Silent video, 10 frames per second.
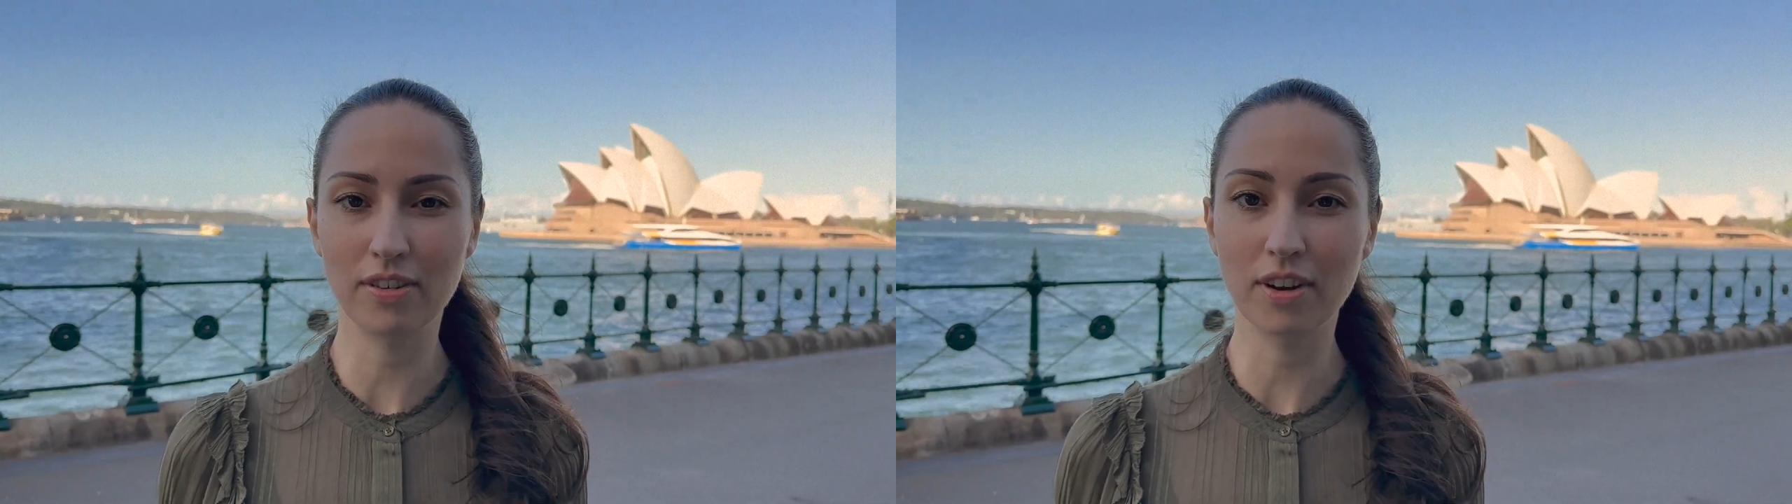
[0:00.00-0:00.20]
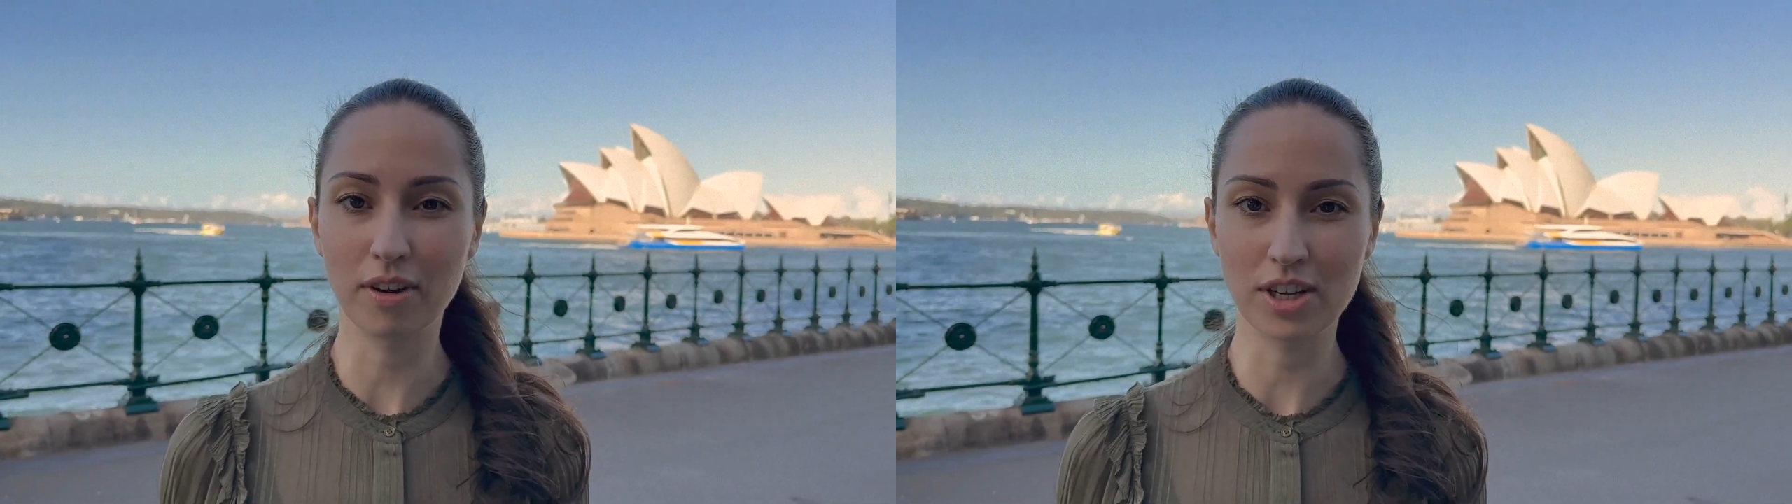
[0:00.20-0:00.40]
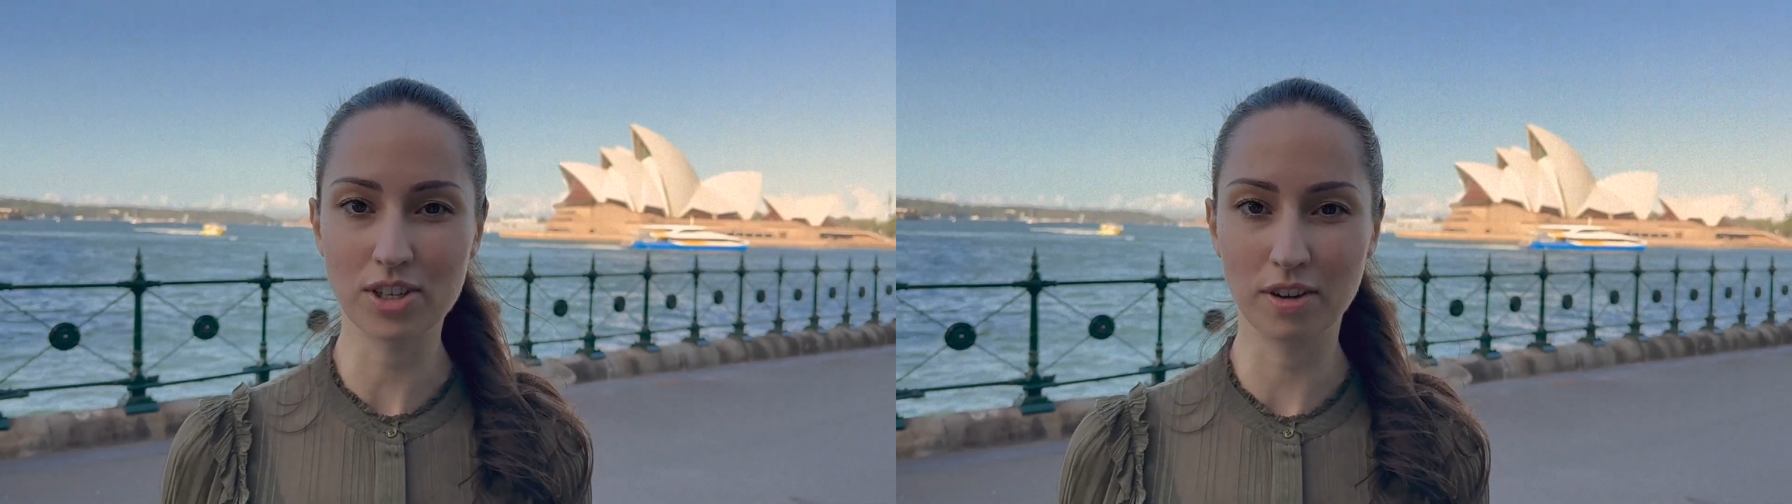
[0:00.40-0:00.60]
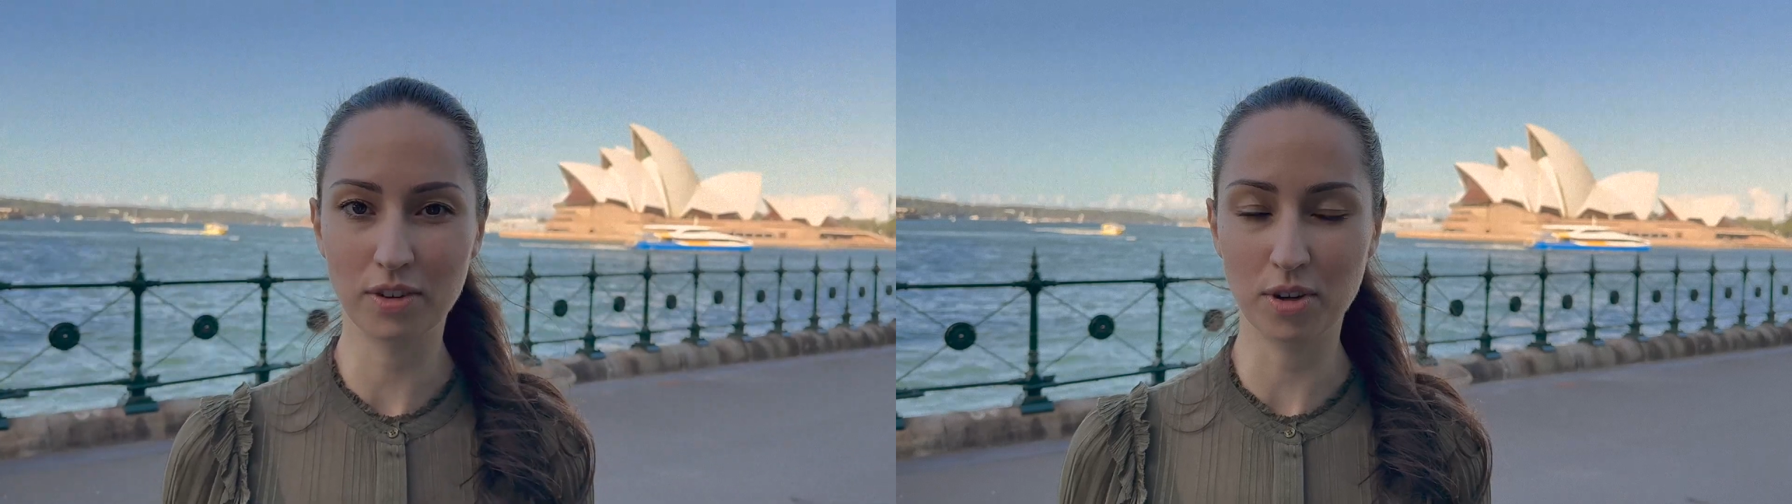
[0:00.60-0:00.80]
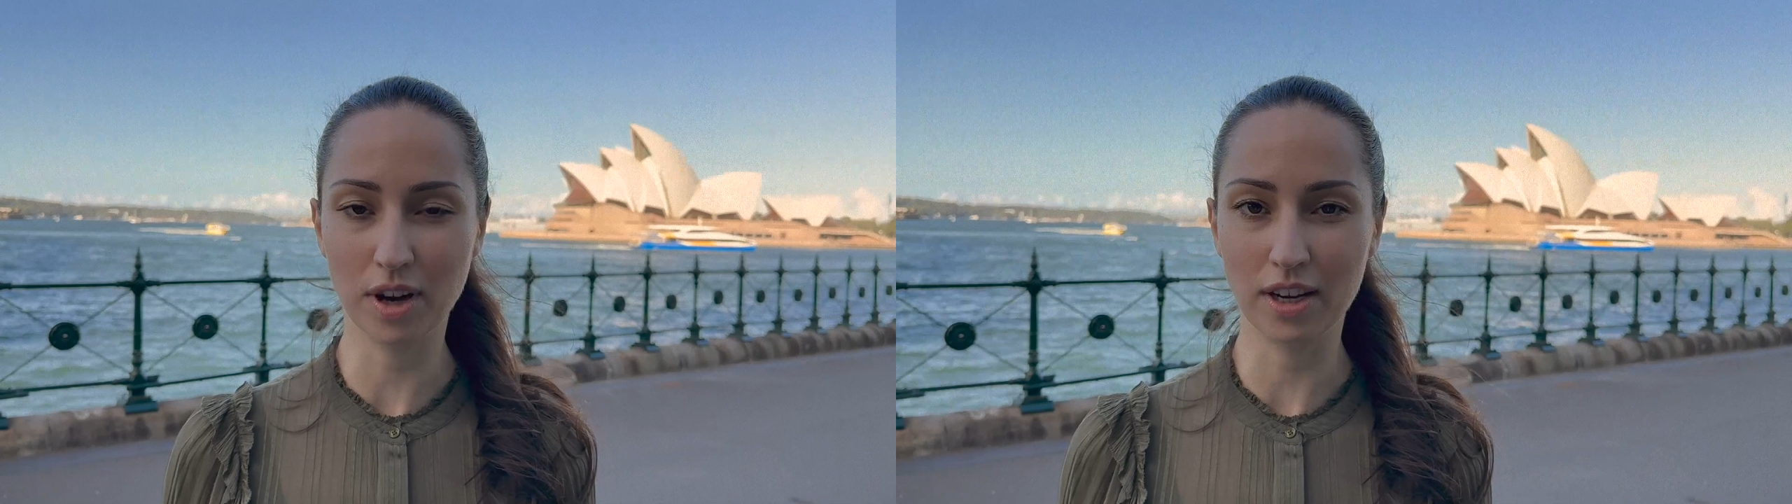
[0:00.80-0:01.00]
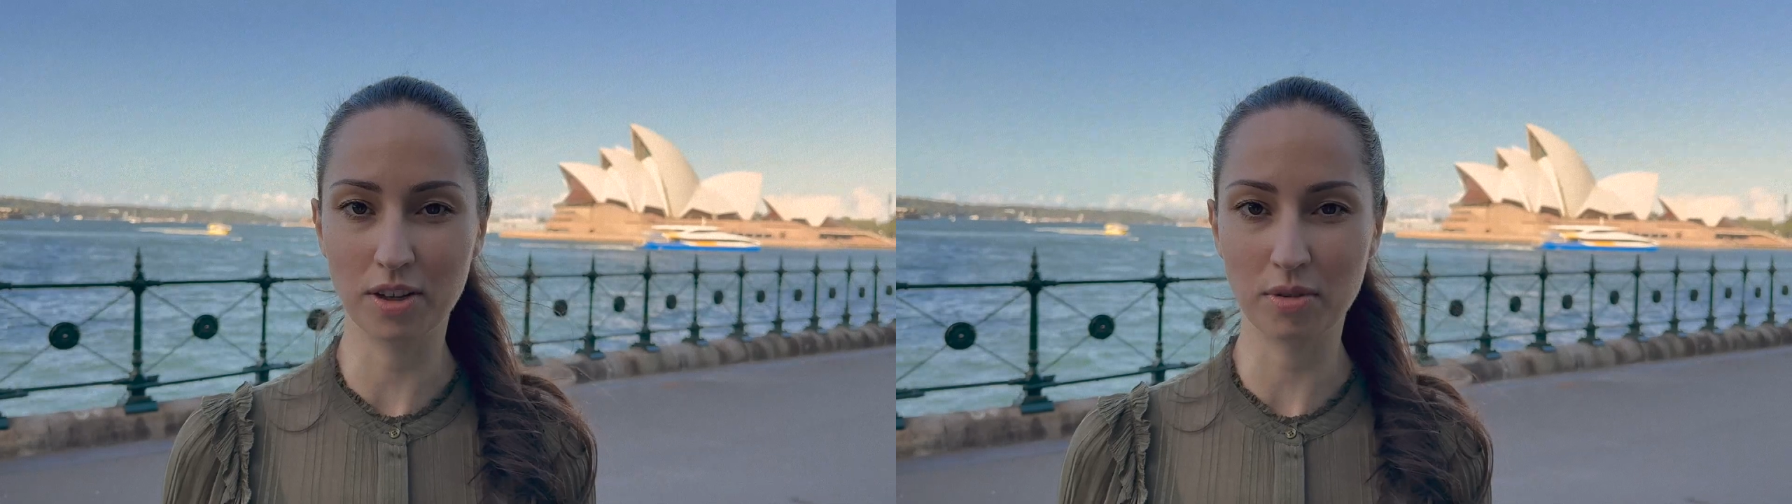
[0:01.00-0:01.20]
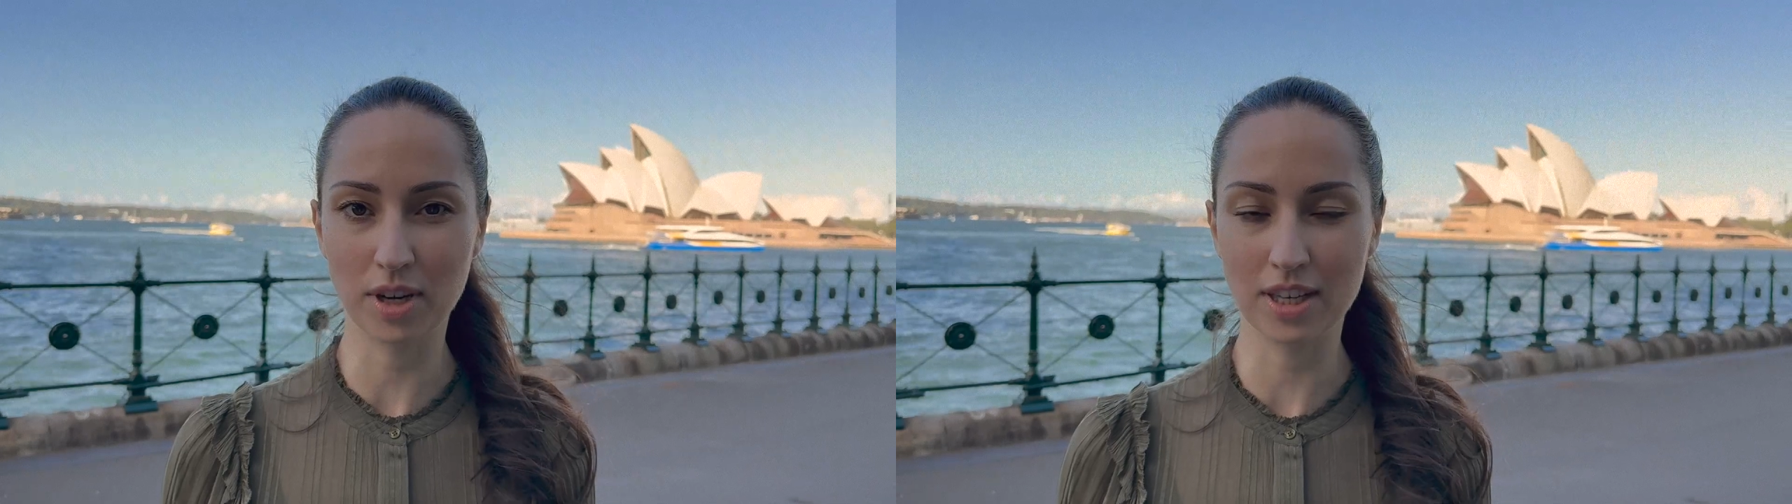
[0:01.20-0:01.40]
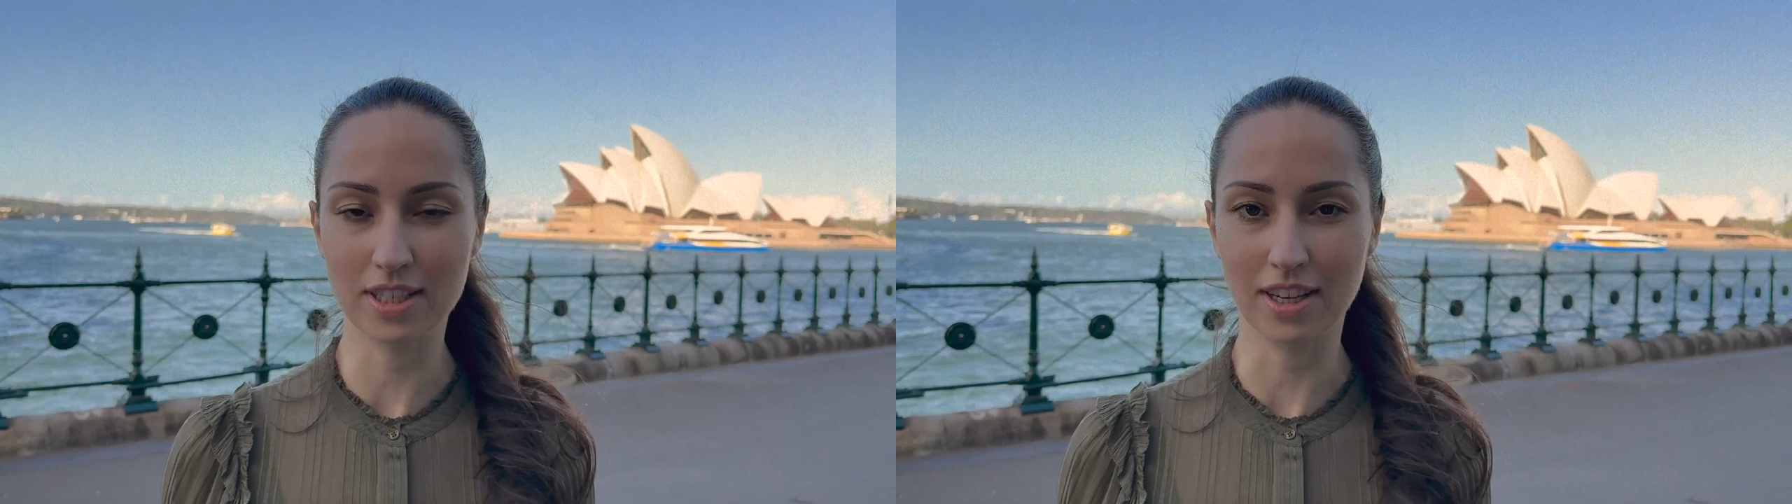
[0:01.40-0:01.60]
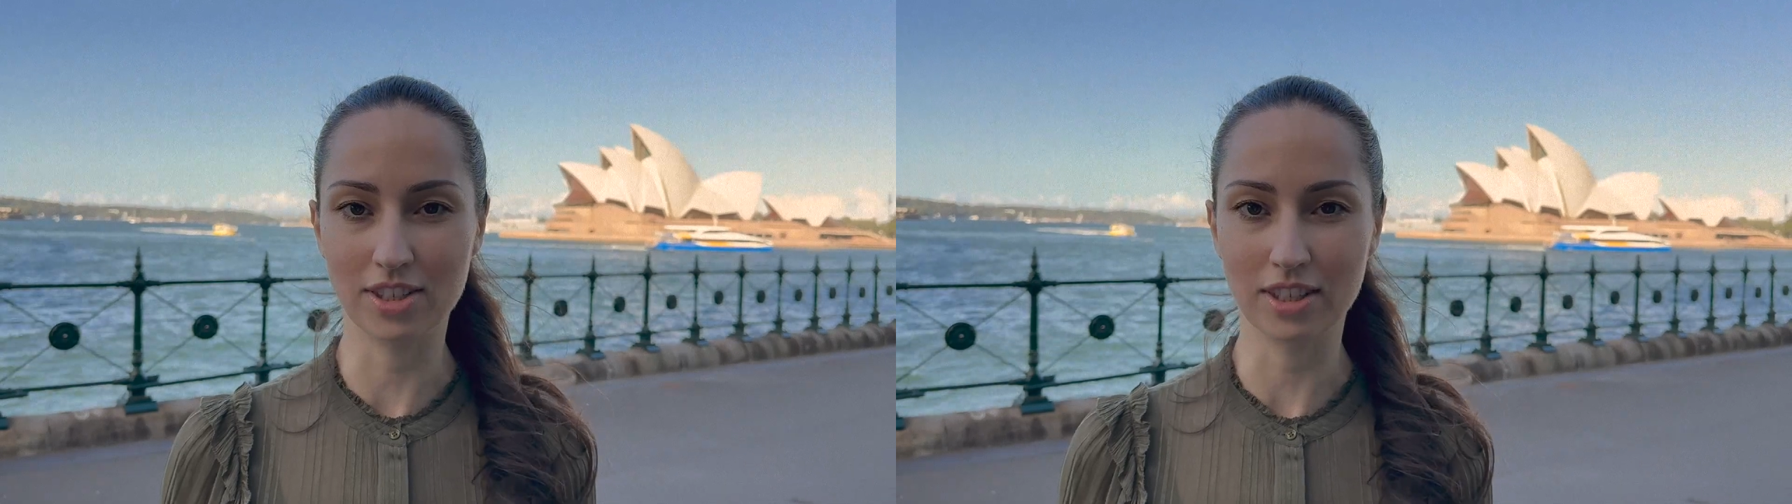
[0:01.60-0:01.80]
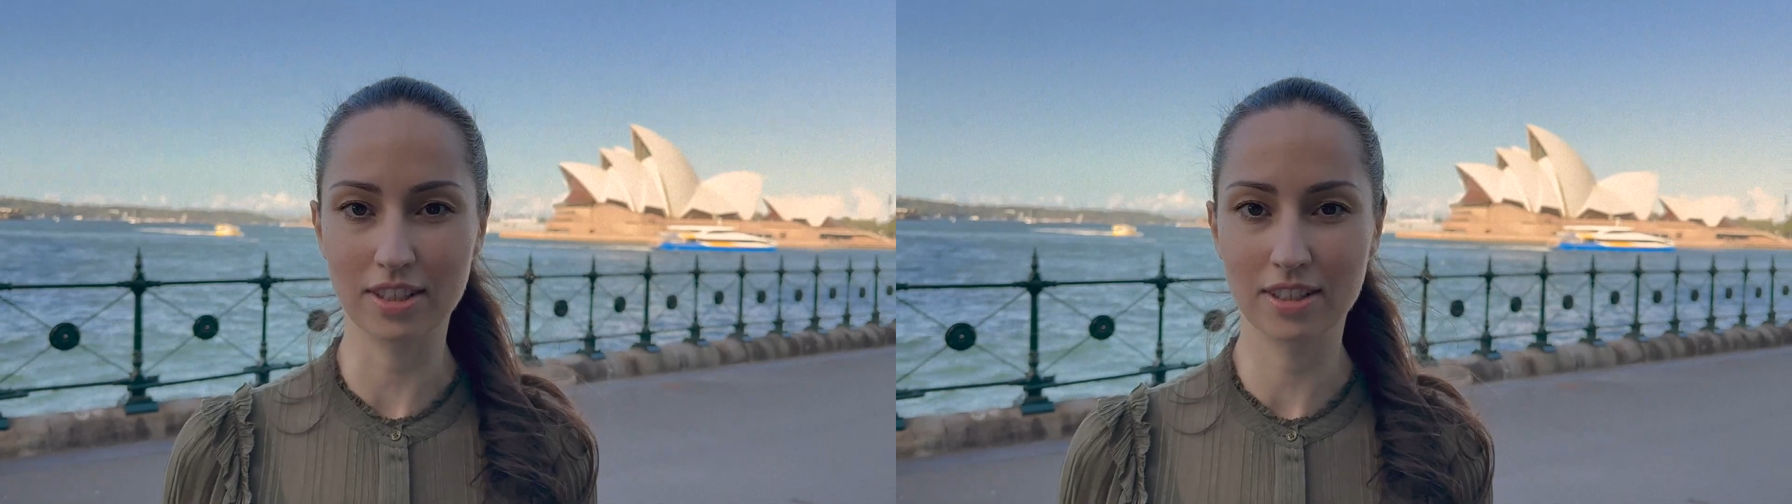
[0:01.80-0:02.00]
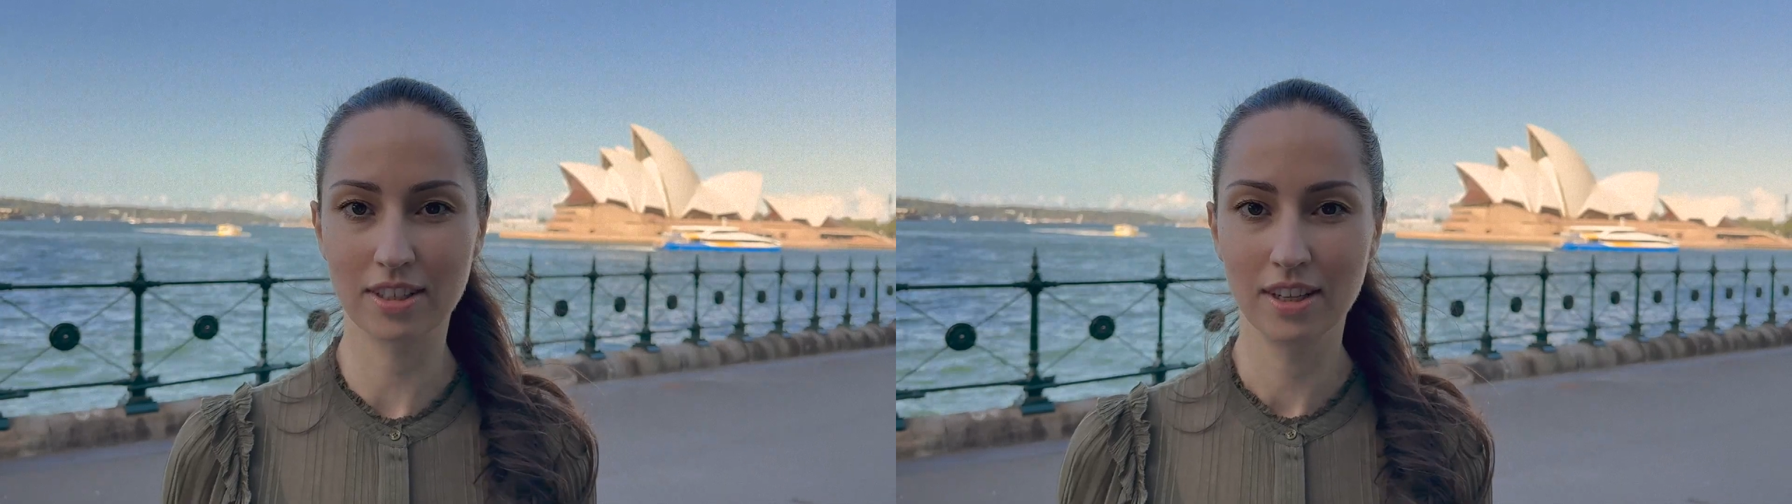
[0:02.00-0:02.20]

Federation of Ukrainian Organizations,